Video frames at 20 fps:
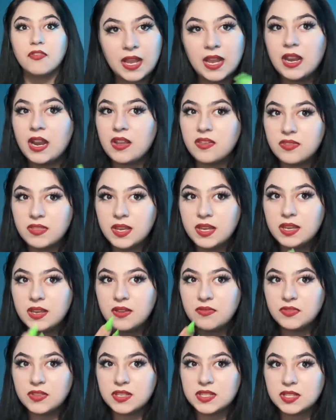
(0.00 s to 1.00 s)
And I think
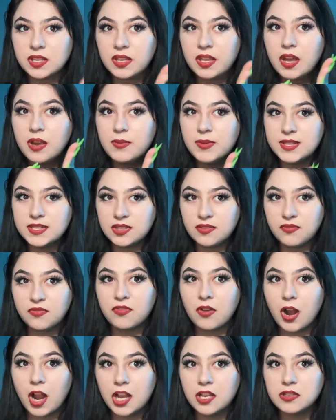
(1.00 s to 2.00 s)
if this club is a
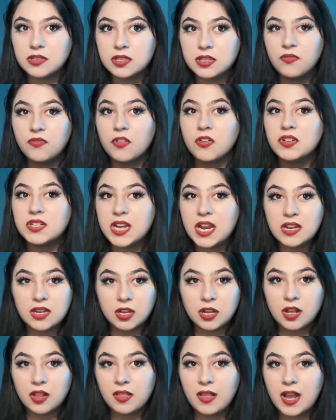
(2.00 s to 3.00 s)
front for data
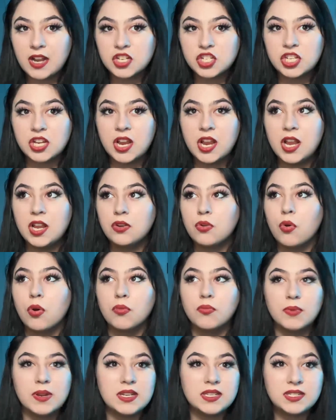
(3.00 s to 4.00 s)
collection or
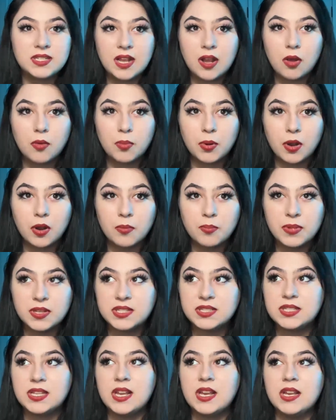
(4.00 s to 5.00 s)
resale
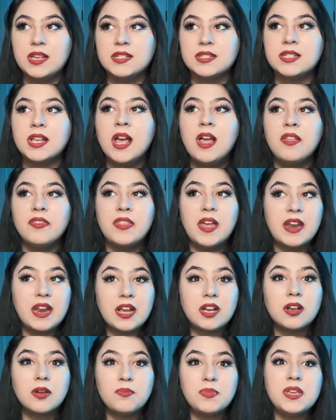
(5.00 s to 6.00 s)
purposes, that
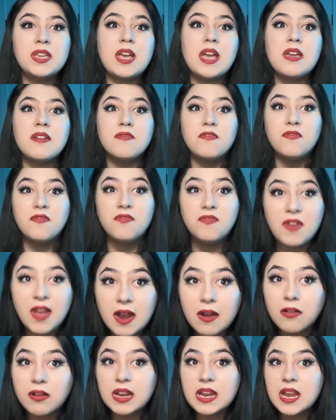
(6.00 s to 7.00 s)
it could be a
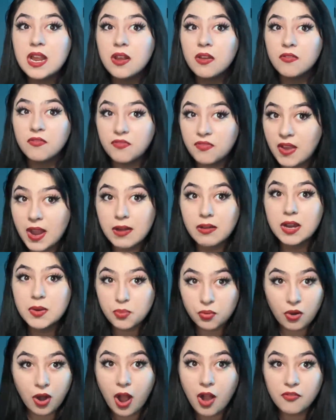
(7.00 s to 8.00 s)
very, very
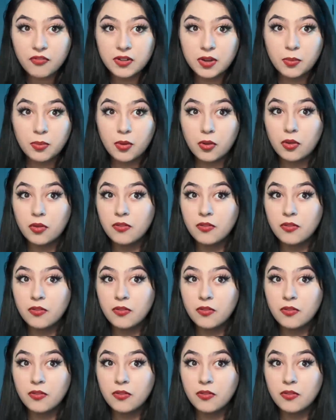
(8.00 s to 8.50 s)
profitable